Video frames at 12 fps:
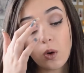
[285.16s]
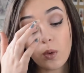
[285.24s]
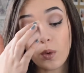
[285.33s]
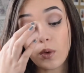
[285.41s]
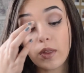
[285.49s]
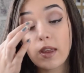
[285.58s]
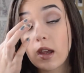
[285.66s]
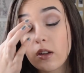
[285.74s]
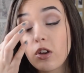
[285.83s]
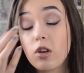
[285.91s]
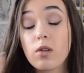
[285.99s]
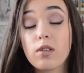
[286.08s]
or the year
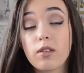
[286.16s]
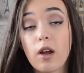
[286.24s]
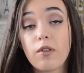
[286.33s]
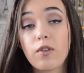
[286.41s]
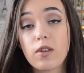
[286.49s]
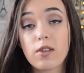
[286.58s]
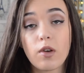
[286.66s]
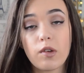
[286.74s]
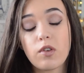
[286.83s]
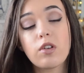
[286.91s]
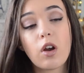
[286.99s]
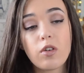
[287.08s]
2 stuff. So
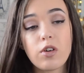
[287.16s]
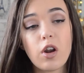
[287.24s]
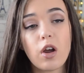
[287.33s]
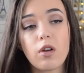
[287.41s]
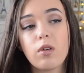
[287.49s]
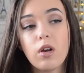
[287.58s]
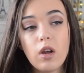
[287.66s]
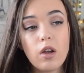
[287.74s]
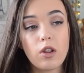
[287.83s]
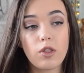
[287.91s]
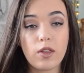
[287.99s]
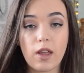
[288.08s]
if you don't know
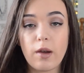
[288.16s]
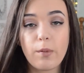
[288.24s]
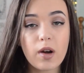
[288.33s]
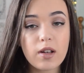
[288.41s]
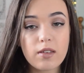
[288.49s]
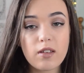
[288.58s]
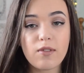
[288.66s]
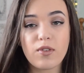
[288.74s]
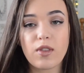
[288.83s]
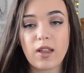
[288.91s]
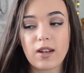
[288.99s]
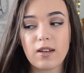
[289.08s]
the year 1 stuff,
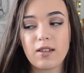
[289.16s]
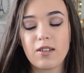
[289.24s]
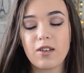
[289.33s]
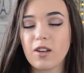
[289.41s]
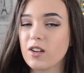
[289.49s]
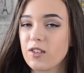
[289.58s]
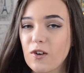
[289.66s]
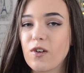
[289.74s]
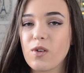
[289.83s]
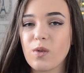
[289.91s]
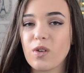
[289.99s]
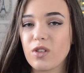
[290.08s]
then you're going to
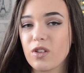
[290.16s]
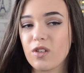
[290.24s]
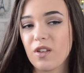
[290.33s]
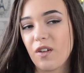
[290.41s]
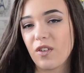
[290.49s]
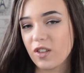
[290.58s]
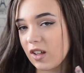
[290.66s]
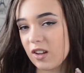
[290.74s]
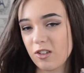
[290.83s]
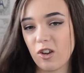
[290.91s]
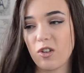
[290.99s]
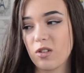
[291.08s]
struggle on the year
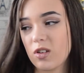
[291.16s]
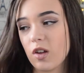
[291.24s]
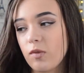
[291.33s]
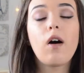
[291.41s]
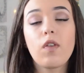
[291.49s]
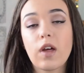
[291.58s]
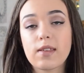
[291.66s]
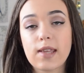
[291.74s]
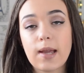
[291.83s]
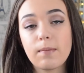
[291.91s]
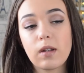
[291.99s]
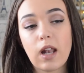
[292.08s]
2 stuff. On that
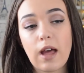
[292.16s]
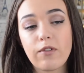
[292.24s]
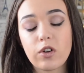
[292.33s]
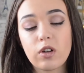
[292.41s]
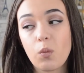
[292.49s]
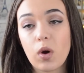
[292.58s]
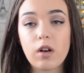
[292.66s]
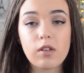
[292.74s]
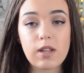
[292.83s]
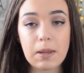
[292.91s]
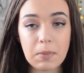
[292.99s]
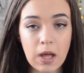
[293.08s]
same level, one
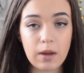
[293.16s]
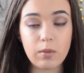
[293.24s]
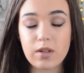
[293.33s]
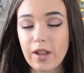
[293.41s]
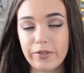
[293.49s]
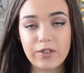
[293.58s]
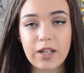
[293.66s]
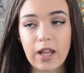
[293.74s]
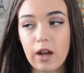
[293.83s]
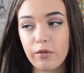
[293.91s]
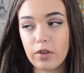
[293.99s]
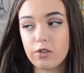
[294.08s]
tip that I would definitely
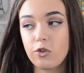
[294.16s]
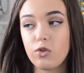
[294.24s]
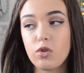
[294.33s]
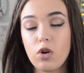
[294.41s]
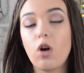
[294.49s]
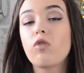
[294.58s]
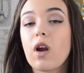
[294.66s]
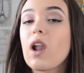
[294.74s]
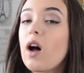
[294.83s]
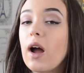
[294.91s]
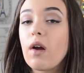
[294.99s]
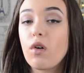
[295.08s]
have is to not
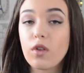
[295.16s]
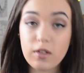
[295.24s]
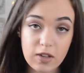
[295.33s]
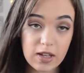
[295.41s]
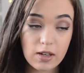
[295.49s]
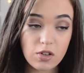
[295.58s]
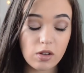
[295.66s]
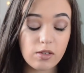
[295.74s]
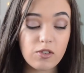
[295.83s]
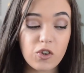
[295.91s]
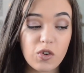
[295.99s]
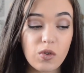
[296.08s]
rely on the teachers
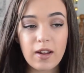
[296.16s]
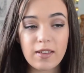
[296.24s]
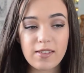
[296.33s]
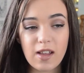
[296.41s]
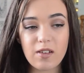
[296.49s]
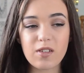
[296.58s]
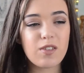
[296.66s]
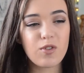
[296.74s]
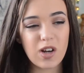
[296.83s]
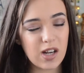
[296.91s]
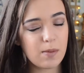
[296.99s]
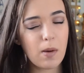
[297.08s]
to, it sounds
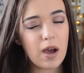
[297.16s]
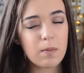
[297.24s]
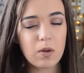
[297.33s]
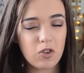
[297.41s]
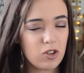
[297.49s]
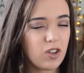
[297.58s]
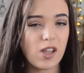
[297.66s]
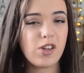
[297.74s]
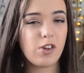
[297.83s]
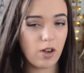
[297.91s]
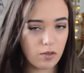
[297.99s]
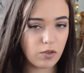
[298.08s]
really bad, but to
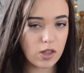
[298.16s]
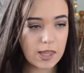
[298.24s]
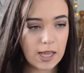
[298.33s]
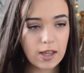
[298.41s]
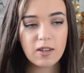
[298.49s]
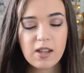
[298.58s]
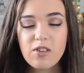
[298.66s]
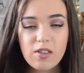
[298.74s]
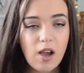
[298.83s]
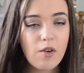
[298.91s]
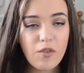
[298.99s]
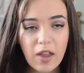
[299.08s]
teach you everything. Teachers
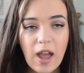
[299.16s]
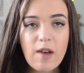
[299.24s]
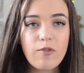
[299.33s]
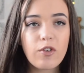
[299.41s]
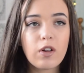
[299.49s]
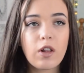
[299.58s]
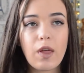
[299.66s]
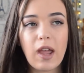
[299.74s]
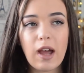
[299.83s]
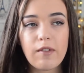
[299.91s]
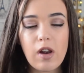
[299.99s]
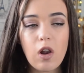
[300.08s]
are forgetful, they
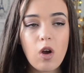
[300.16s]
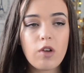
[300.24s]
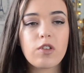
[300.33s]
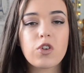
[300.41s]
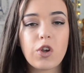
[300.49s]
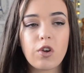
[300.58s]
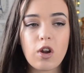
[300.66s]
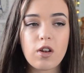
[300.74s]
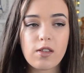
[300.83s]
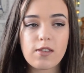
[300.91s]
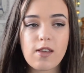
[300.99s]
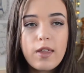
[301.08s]
have a lot of
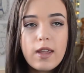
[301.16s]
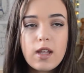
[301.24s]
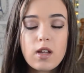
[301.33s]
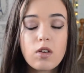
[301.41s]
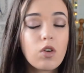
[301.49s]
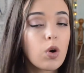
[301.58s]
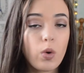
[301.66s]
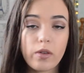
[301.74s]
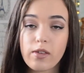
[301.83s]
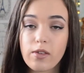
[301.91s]
students, the course